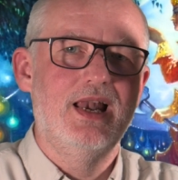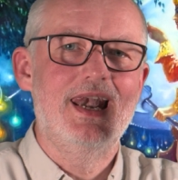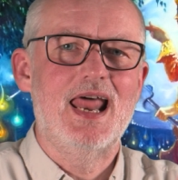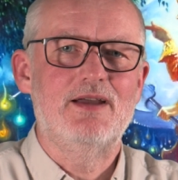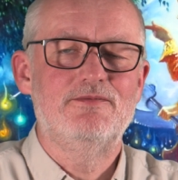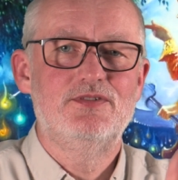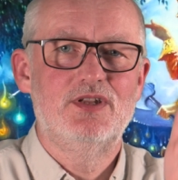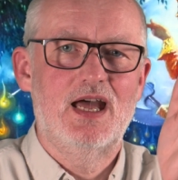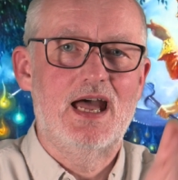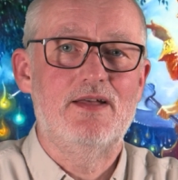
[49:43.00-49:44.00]
left
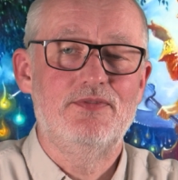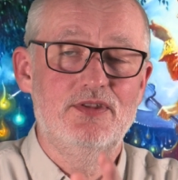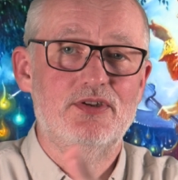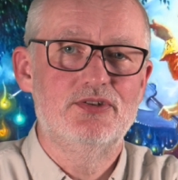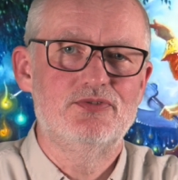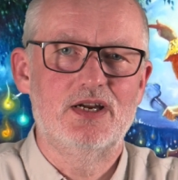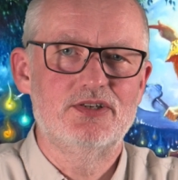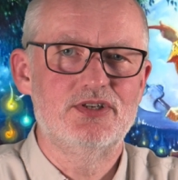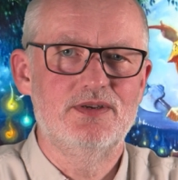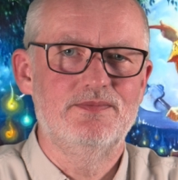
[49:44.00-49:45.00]
at the
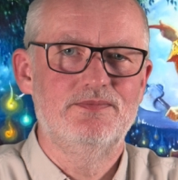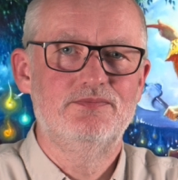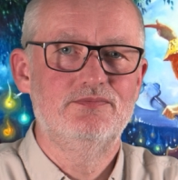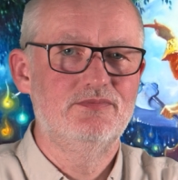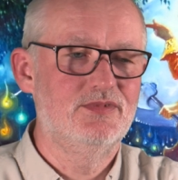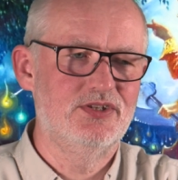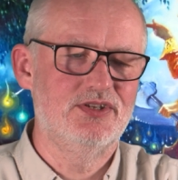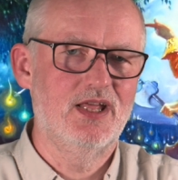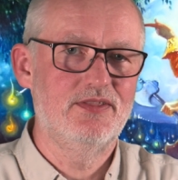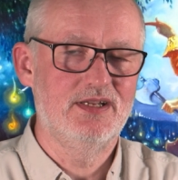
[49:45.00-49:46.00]
destruction. There's
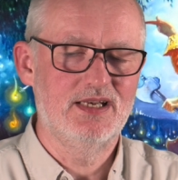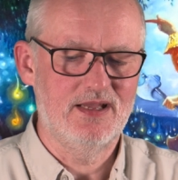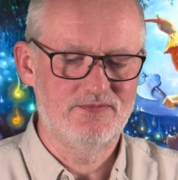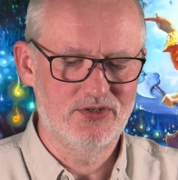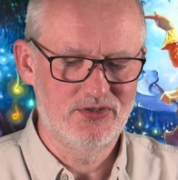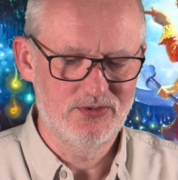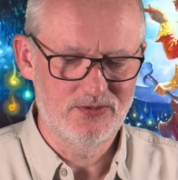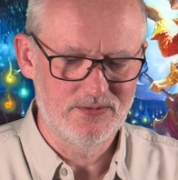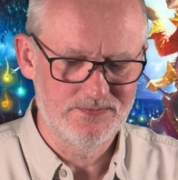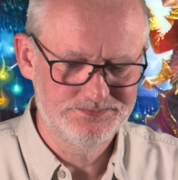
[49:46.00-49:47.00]
nothing left at all.